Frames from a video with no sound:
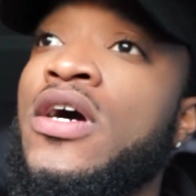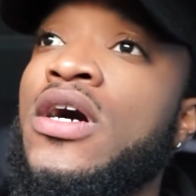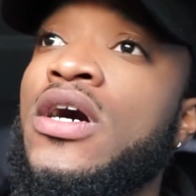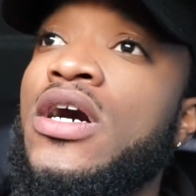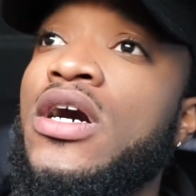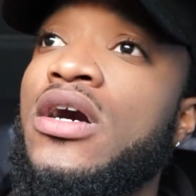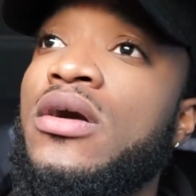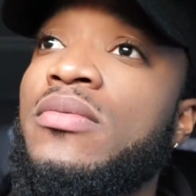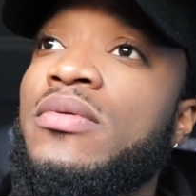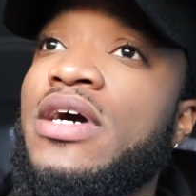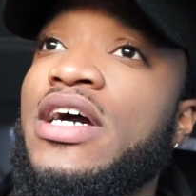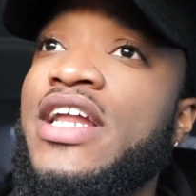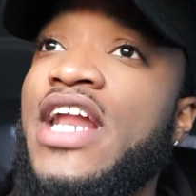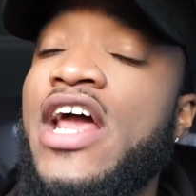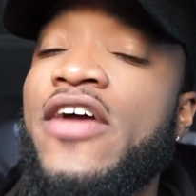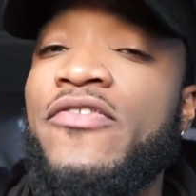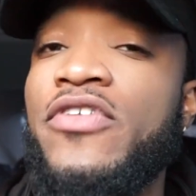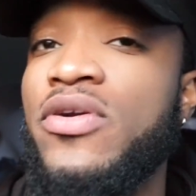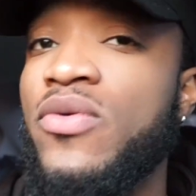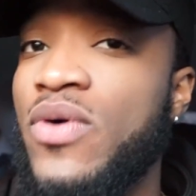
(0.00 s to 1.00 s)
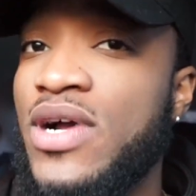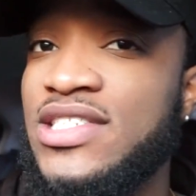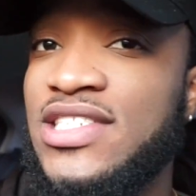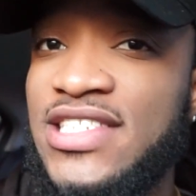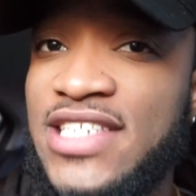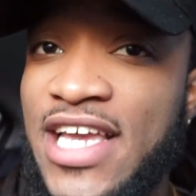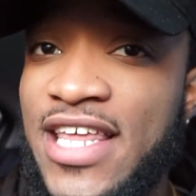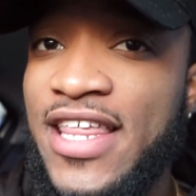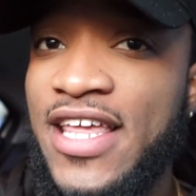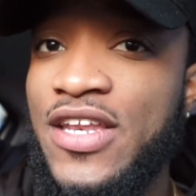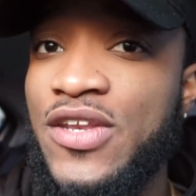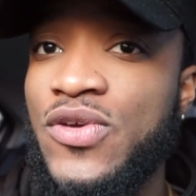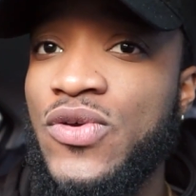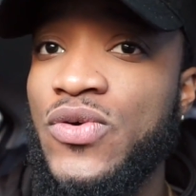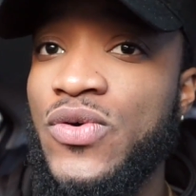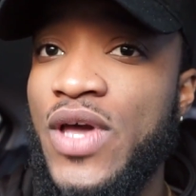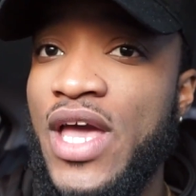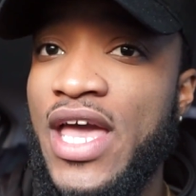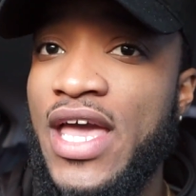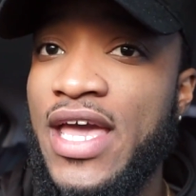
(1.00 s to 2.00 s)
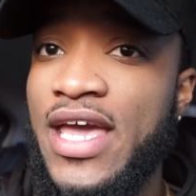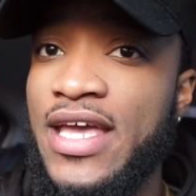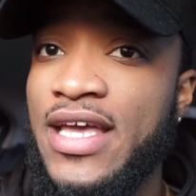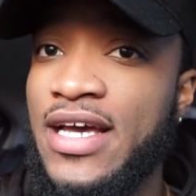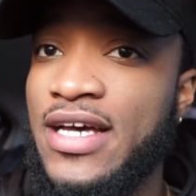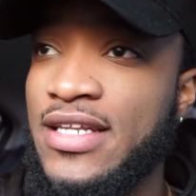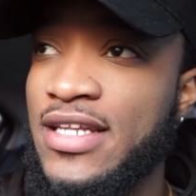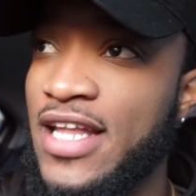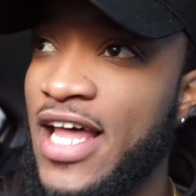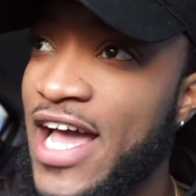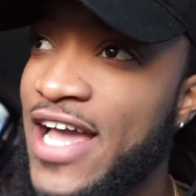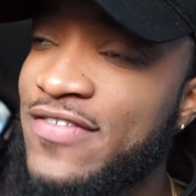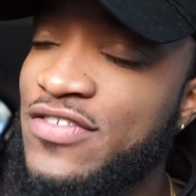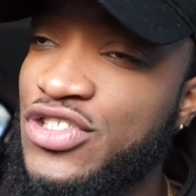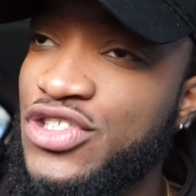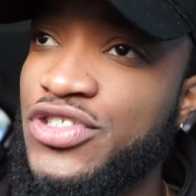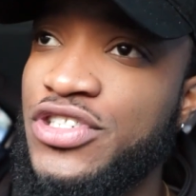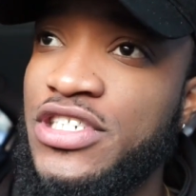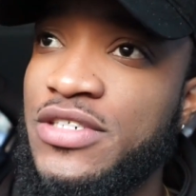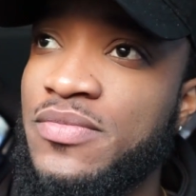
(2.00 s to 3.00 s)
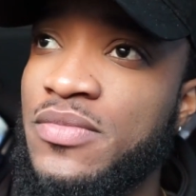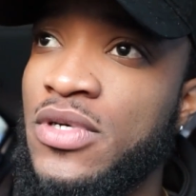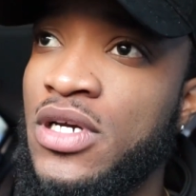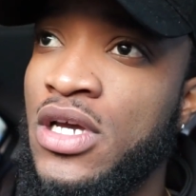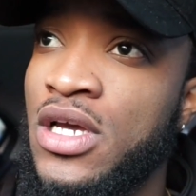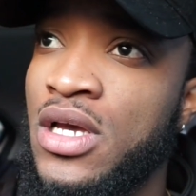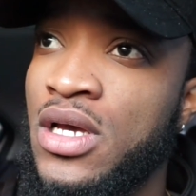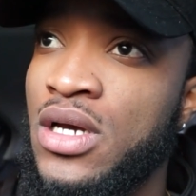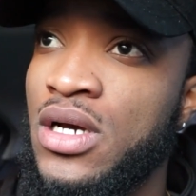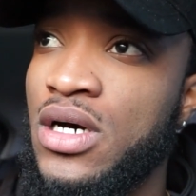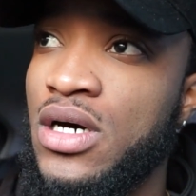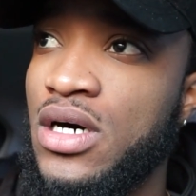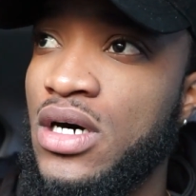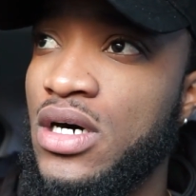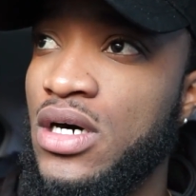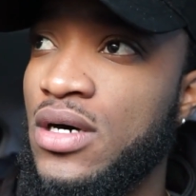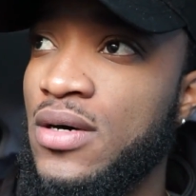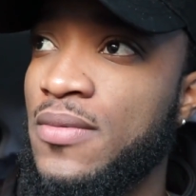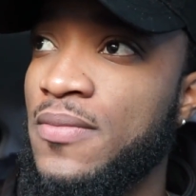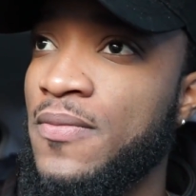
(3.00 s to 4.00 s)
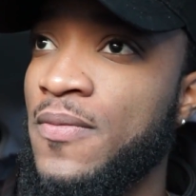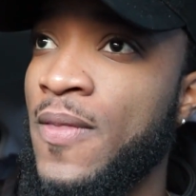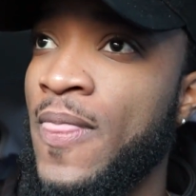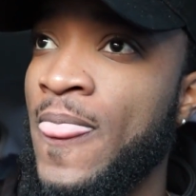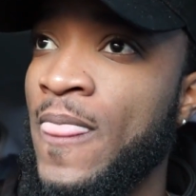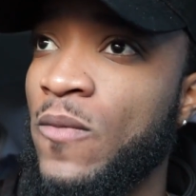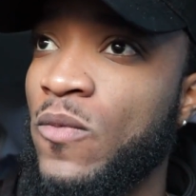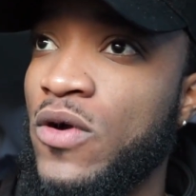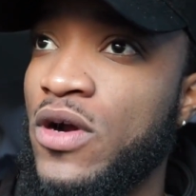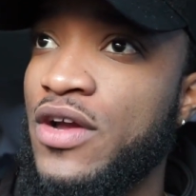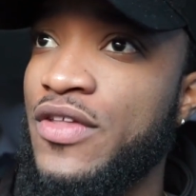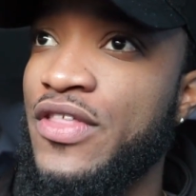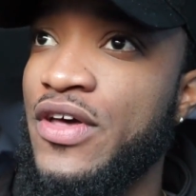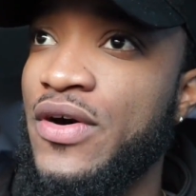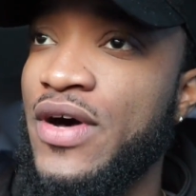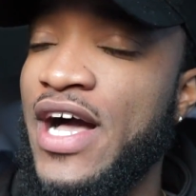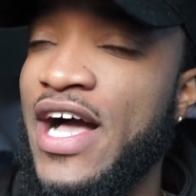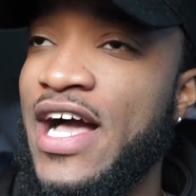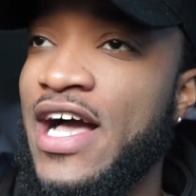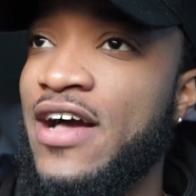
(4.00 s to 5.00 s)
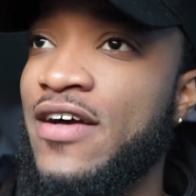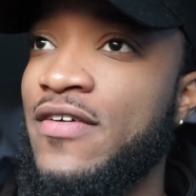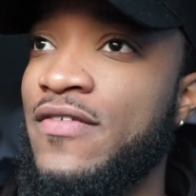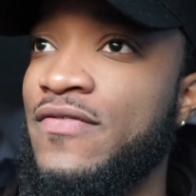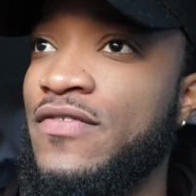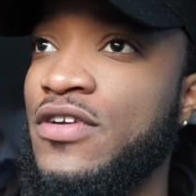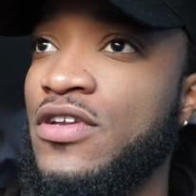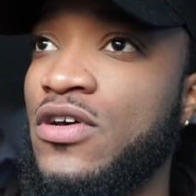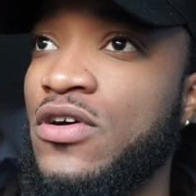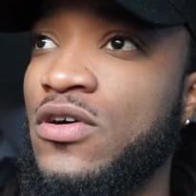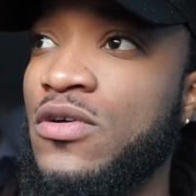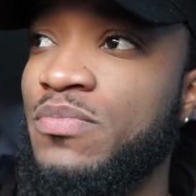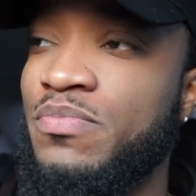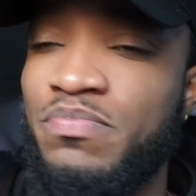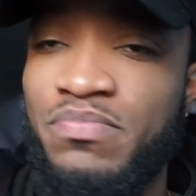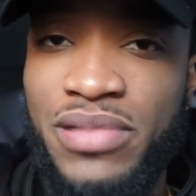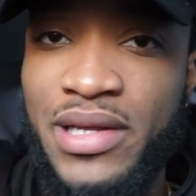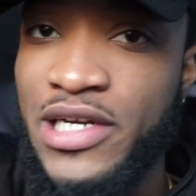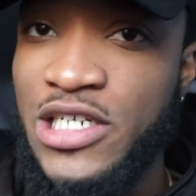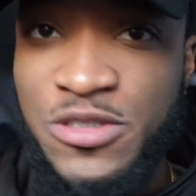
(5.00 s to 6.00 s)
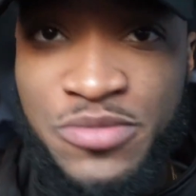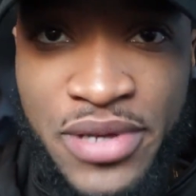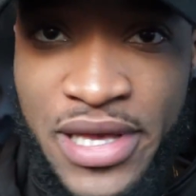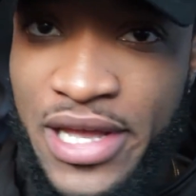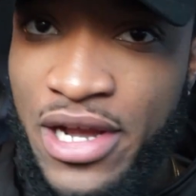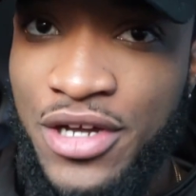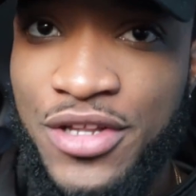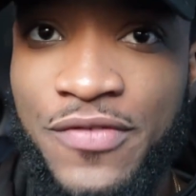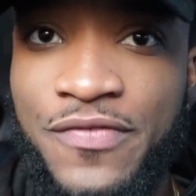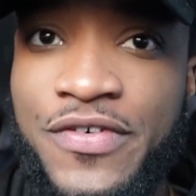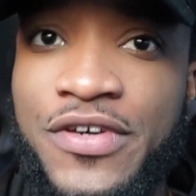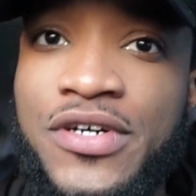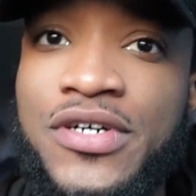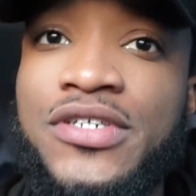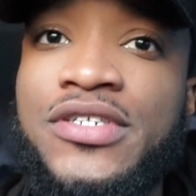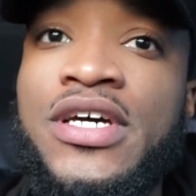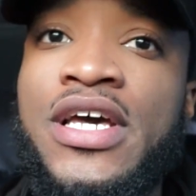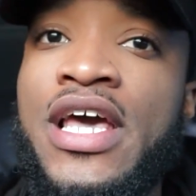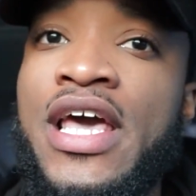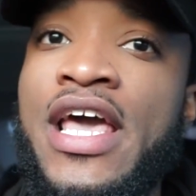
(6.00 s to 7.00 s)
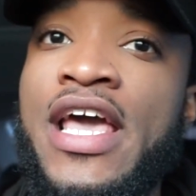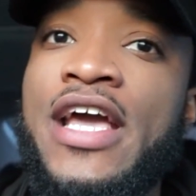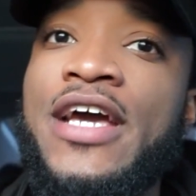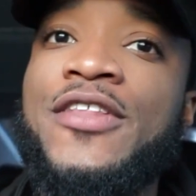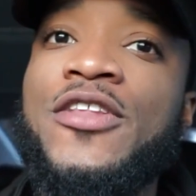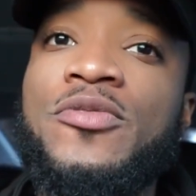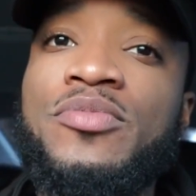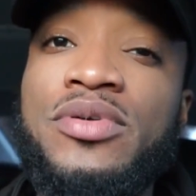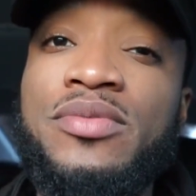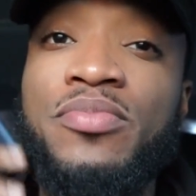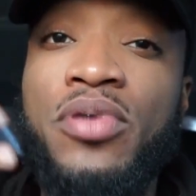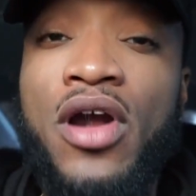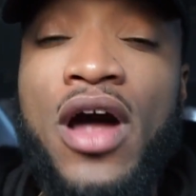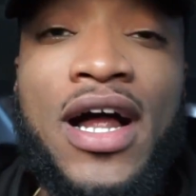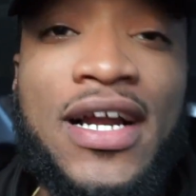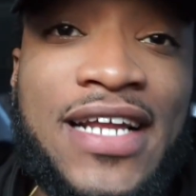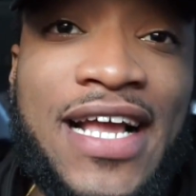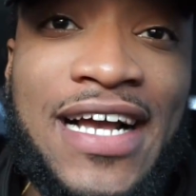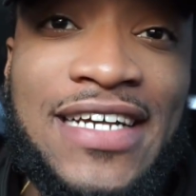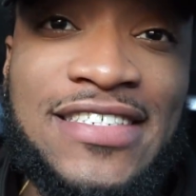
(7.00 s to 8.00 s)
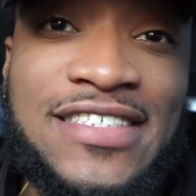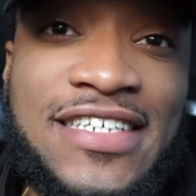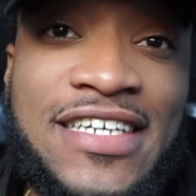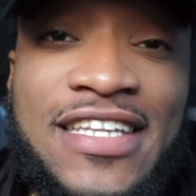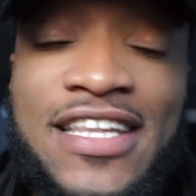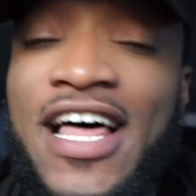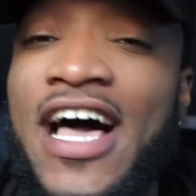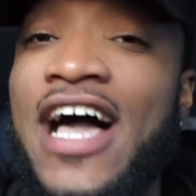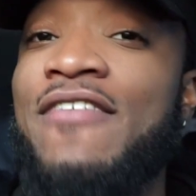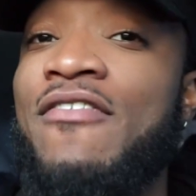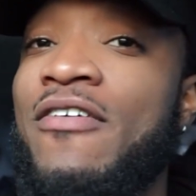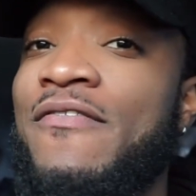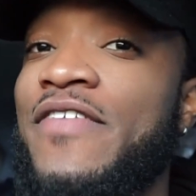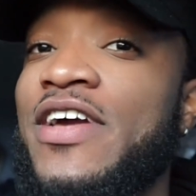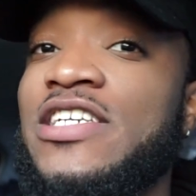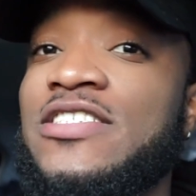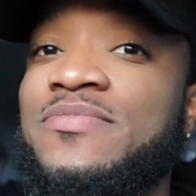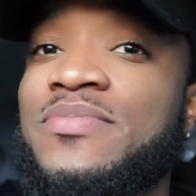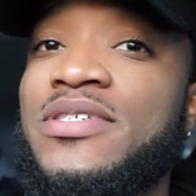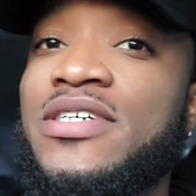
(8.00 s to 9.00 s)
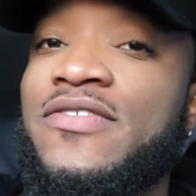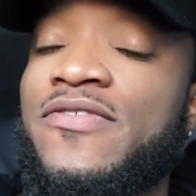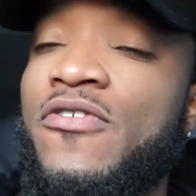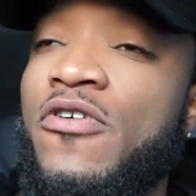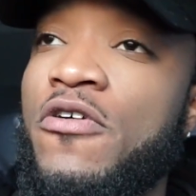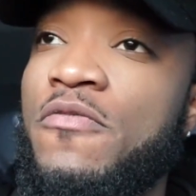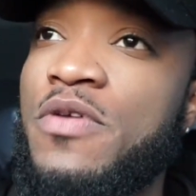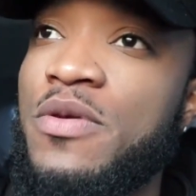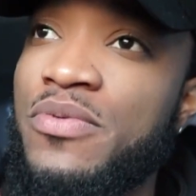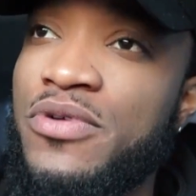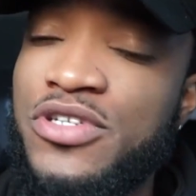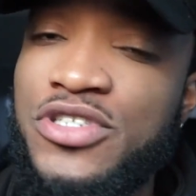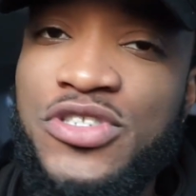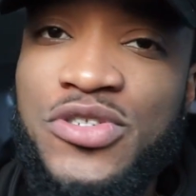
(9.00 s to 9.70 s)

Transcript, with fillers: And every Wednesday they do a live stream where they'll have, you know, players playing on the field, and they'll be broadcasting it live on Facebook for people to